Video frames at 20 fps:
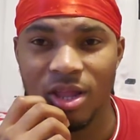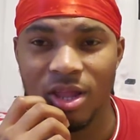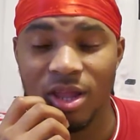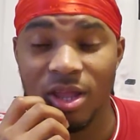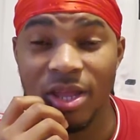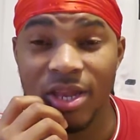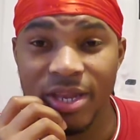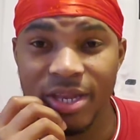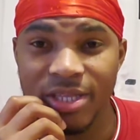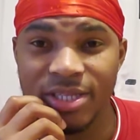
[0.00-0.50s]

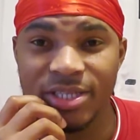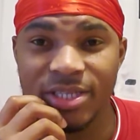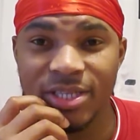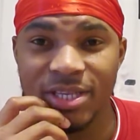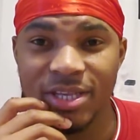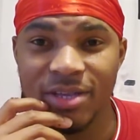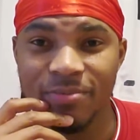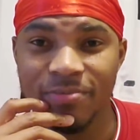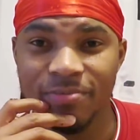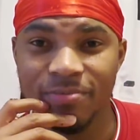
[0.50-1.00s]
in this
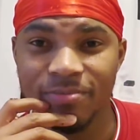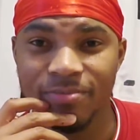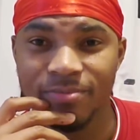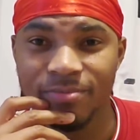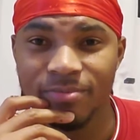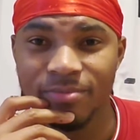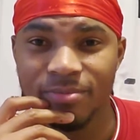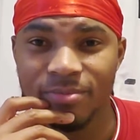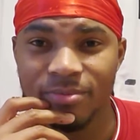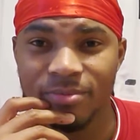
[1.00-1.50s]
game.
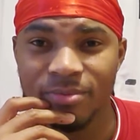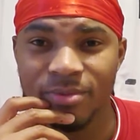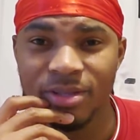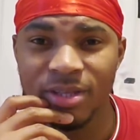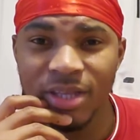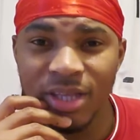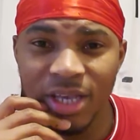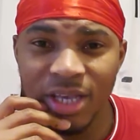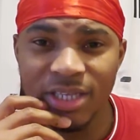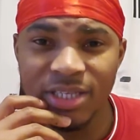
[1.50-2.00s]

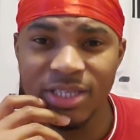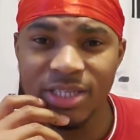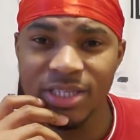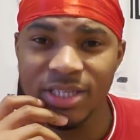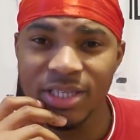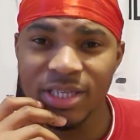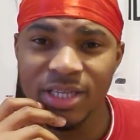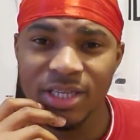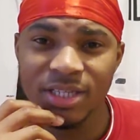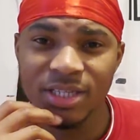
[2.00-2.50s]
Yes,
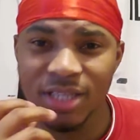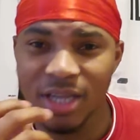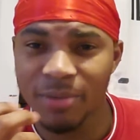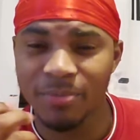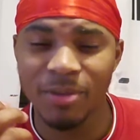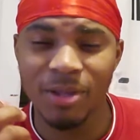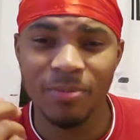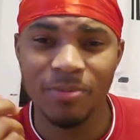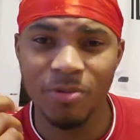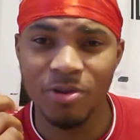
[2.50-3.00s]

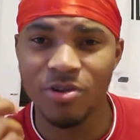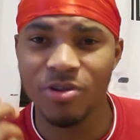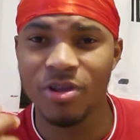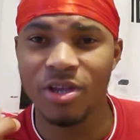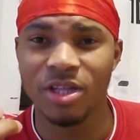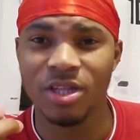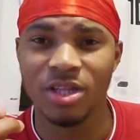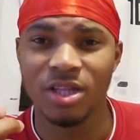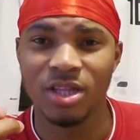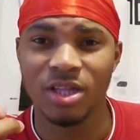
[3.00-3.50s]
Tottenham
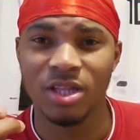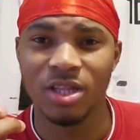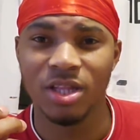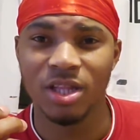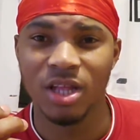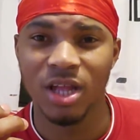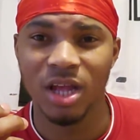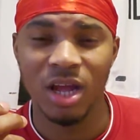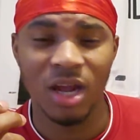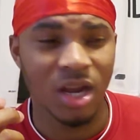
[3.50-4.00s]
create
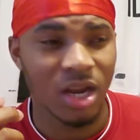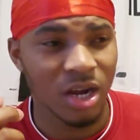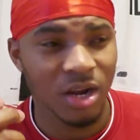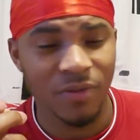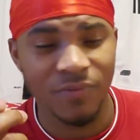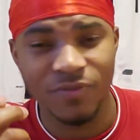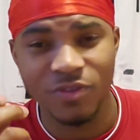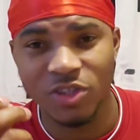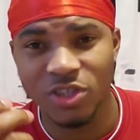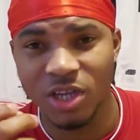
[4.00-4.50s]
a lot
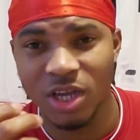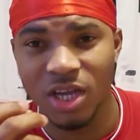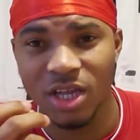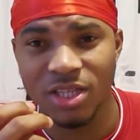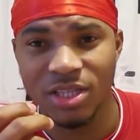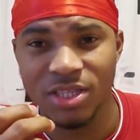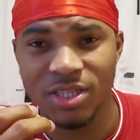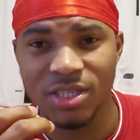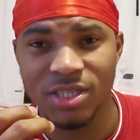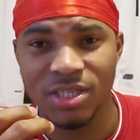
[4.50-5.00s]
of
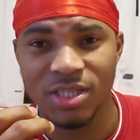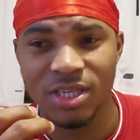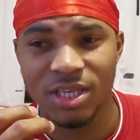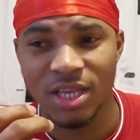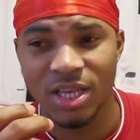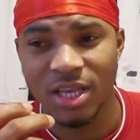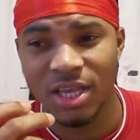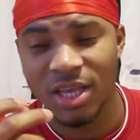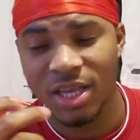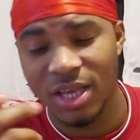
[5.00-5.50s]
chance
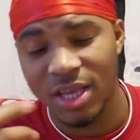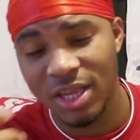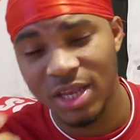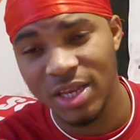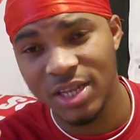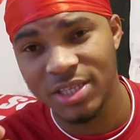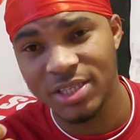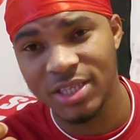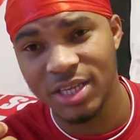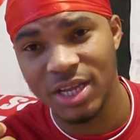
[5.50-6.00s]
in
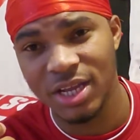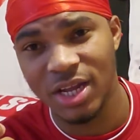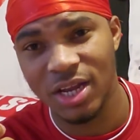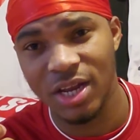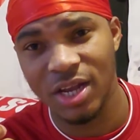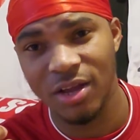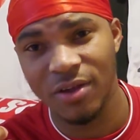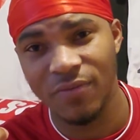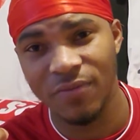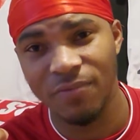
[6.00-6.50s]
the second
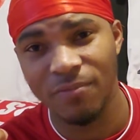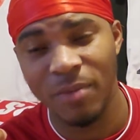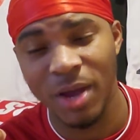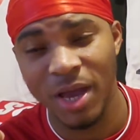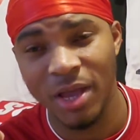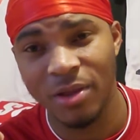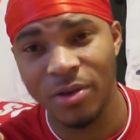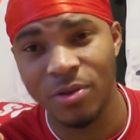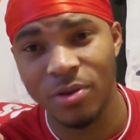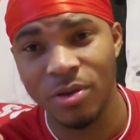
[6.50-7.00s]
half
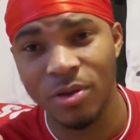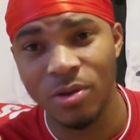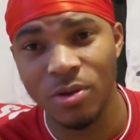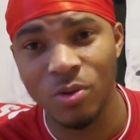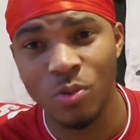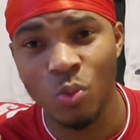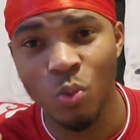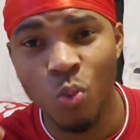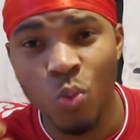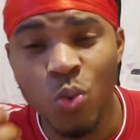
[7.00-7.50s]
by
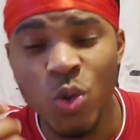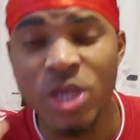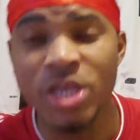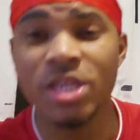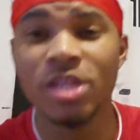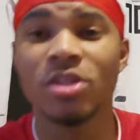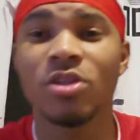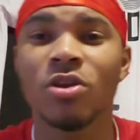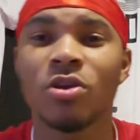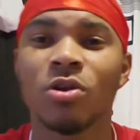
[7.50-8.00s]
we
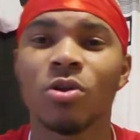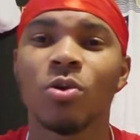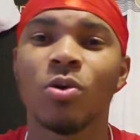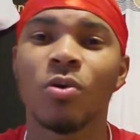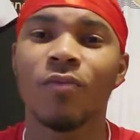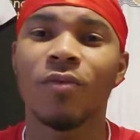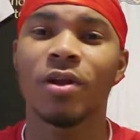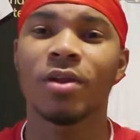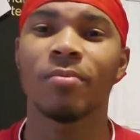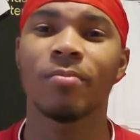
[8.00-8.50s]
turn
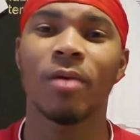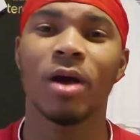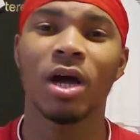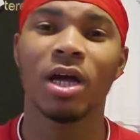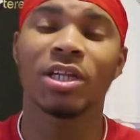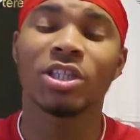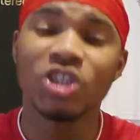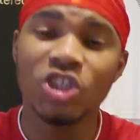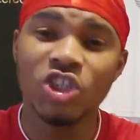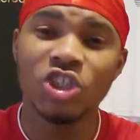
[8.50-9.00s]
over the
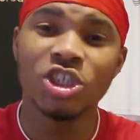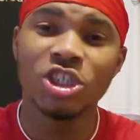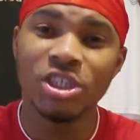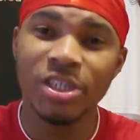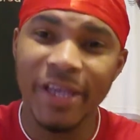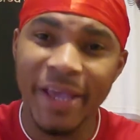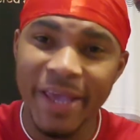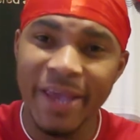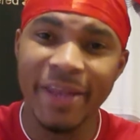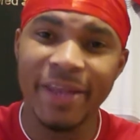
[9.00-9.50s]
ball.
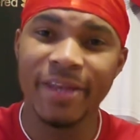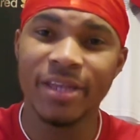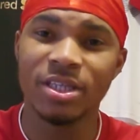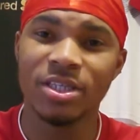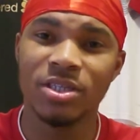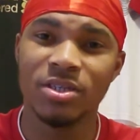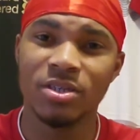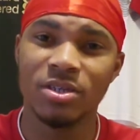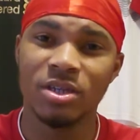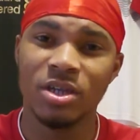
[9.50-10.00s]
Gene
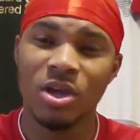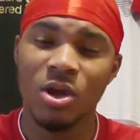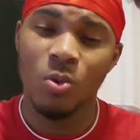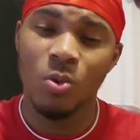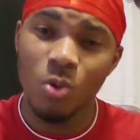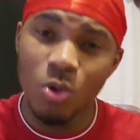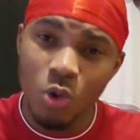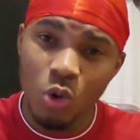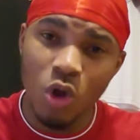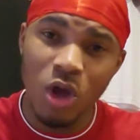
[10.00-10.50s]
Henderson
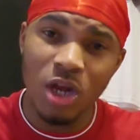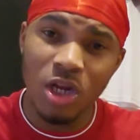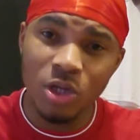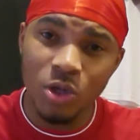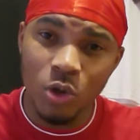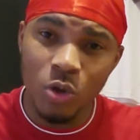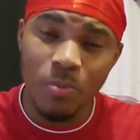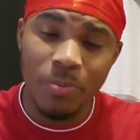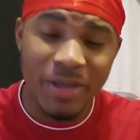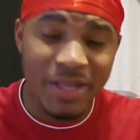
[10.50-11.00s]
look a
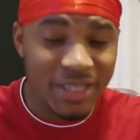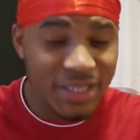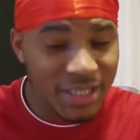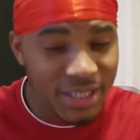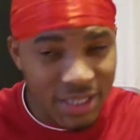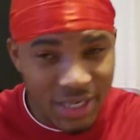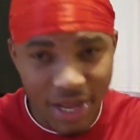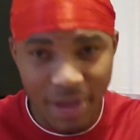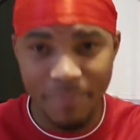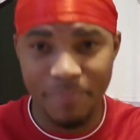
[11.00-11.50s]
little bit
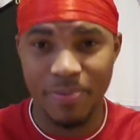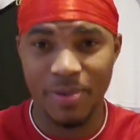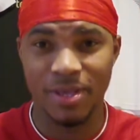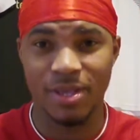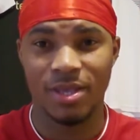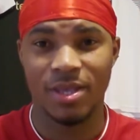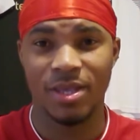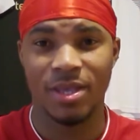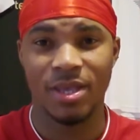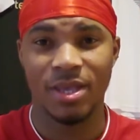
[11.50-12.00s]
sloppy
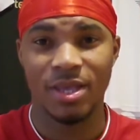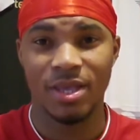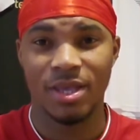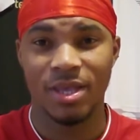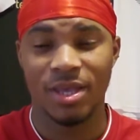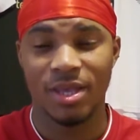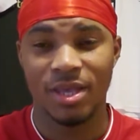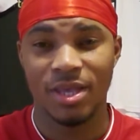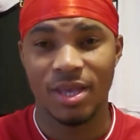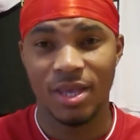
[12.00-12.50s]

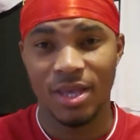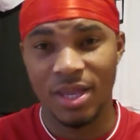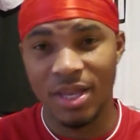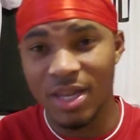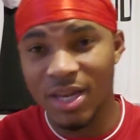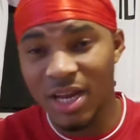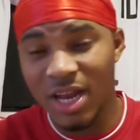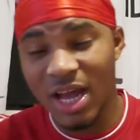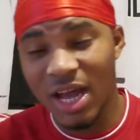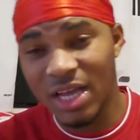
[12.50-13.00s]
in the
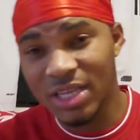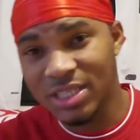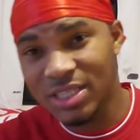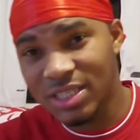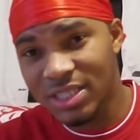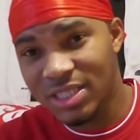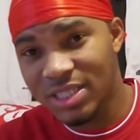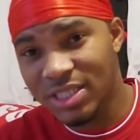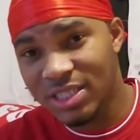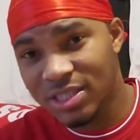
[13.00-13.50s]

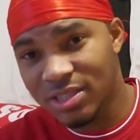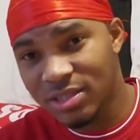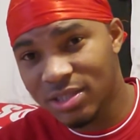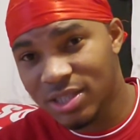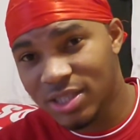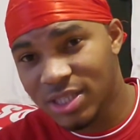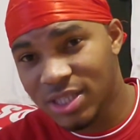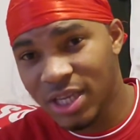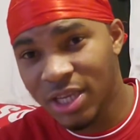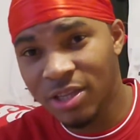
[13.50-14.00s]
last
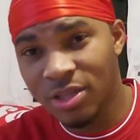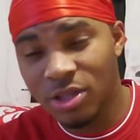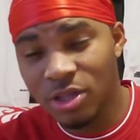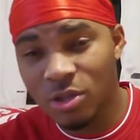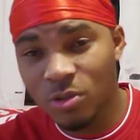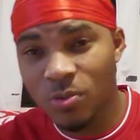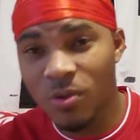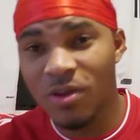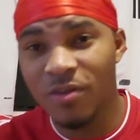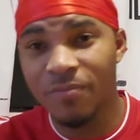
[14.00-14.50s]
10 to
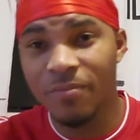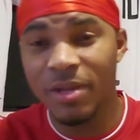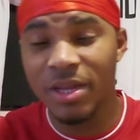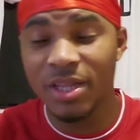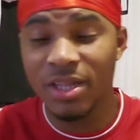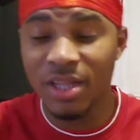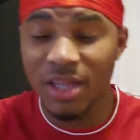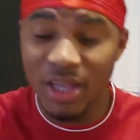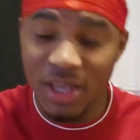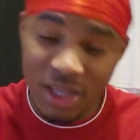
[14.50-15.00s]
12
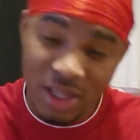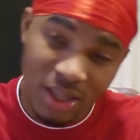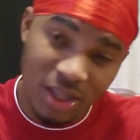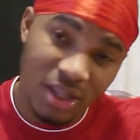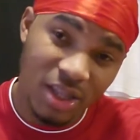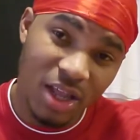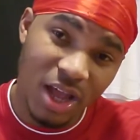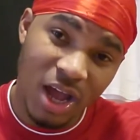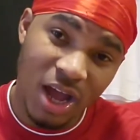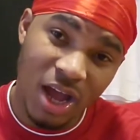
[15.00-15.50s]
minutes
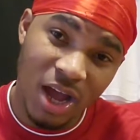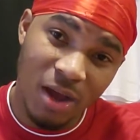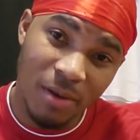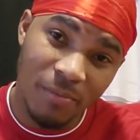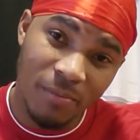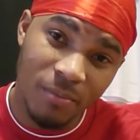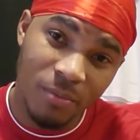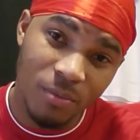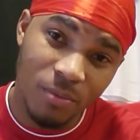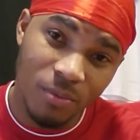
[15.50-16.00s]
in
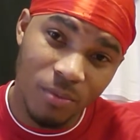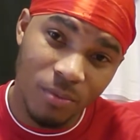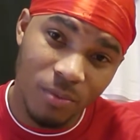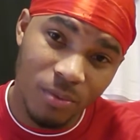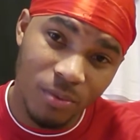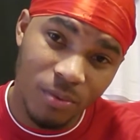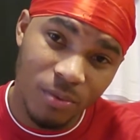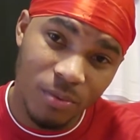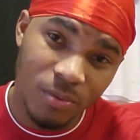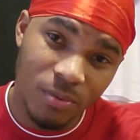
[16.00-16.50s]
um
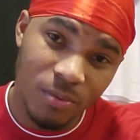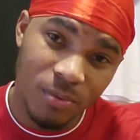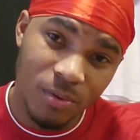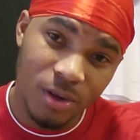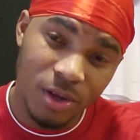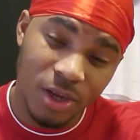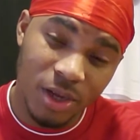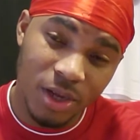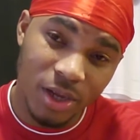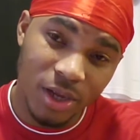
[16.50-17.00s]

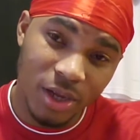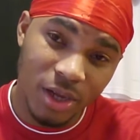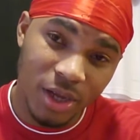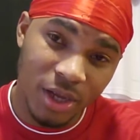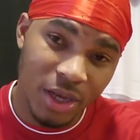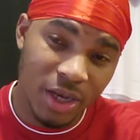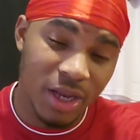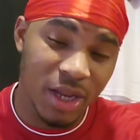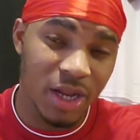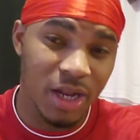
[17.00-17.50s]

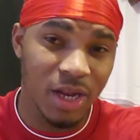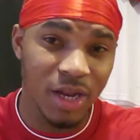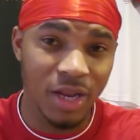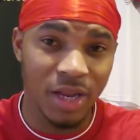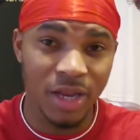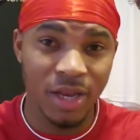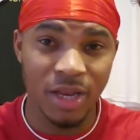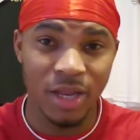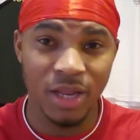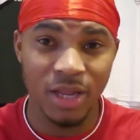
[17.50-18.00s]
in the
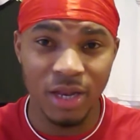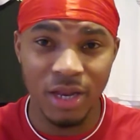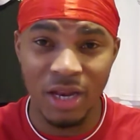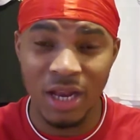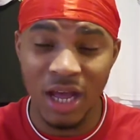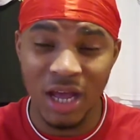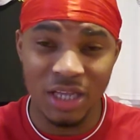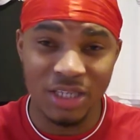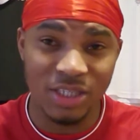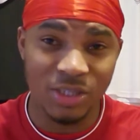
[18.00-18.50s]
in the
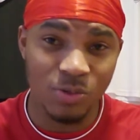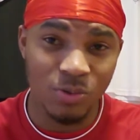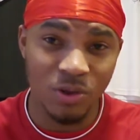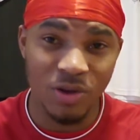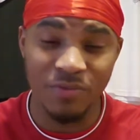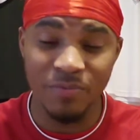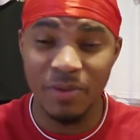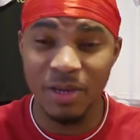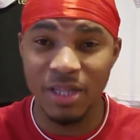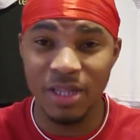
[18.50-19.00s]
last
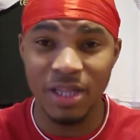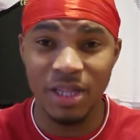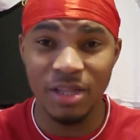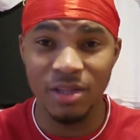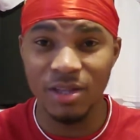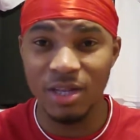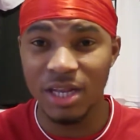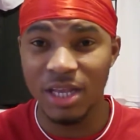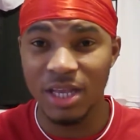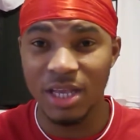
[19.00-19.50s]
12 minutes
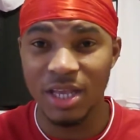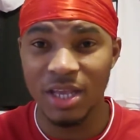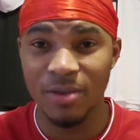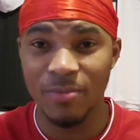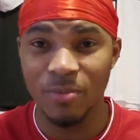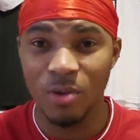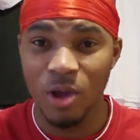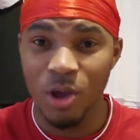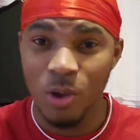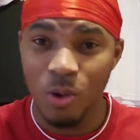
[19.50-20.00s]
into the
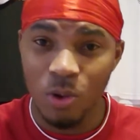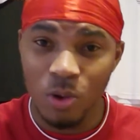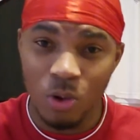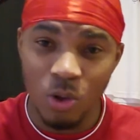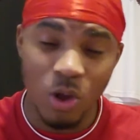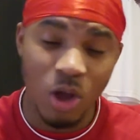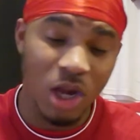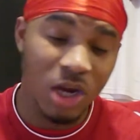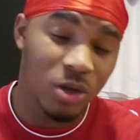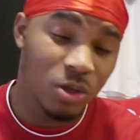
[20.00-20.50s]
game.
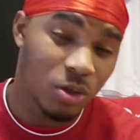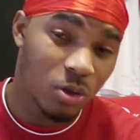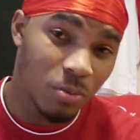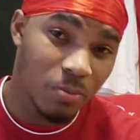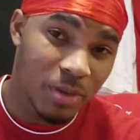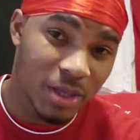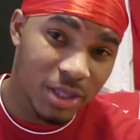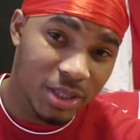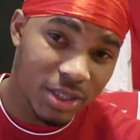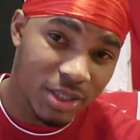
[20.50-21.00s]
look a little
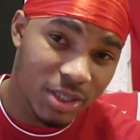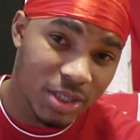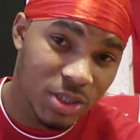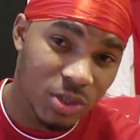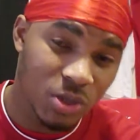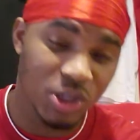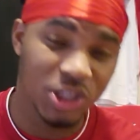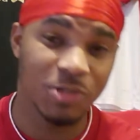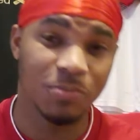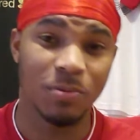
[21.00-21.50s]
bit
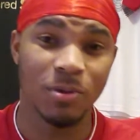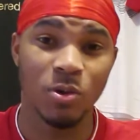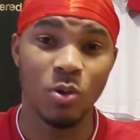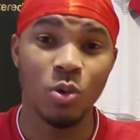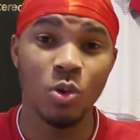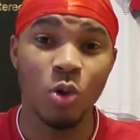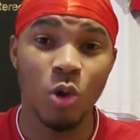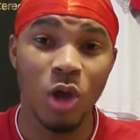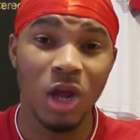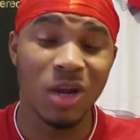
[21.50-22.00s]
suspect.
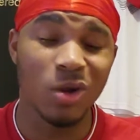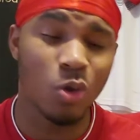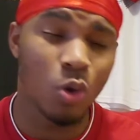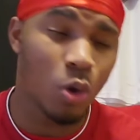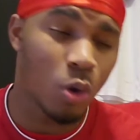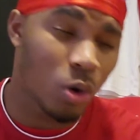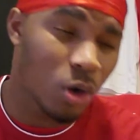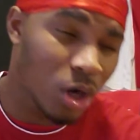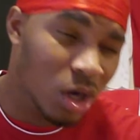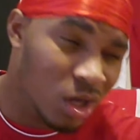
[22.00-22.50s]
look a
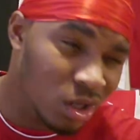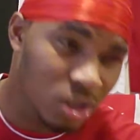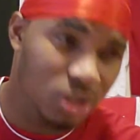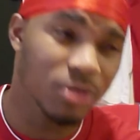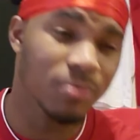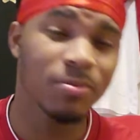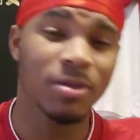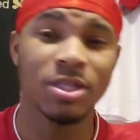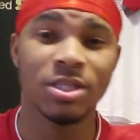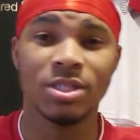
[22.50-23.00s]
little,
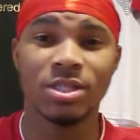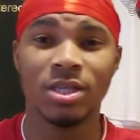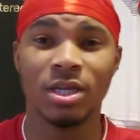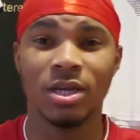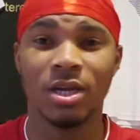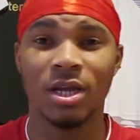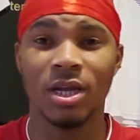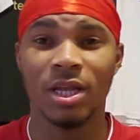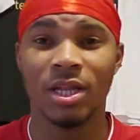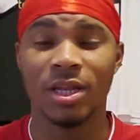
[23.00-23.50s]
bit
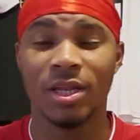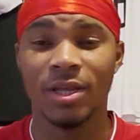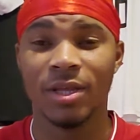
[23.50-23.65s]
tired.